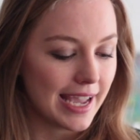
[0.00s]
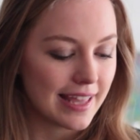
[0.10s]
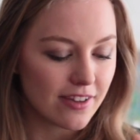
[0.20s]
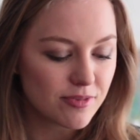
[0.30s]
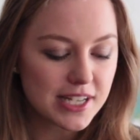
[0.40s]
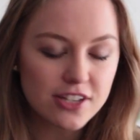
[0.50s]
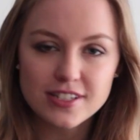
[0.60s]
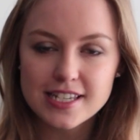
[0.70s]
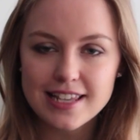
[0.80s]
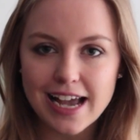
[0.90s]
and I've been
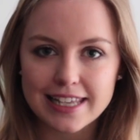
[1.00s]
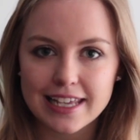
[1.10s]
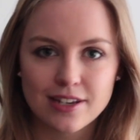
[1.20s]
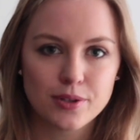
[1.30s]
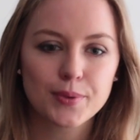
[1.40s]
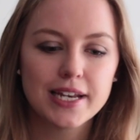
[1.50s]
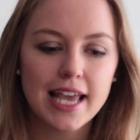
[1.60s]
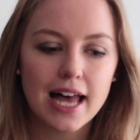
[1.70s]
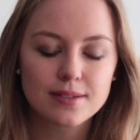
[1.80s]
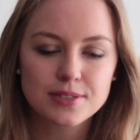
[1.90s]
using that and it
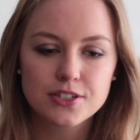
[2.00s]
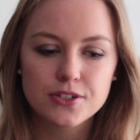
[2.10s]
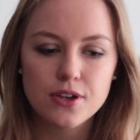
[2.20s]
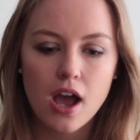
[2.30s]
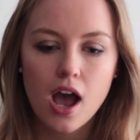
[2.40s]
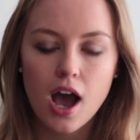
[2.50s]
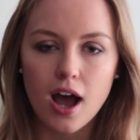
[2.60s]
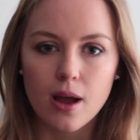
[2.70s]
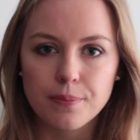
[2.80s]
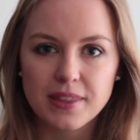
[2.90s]
really helps to
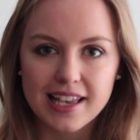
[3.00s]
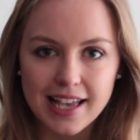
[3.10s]
um,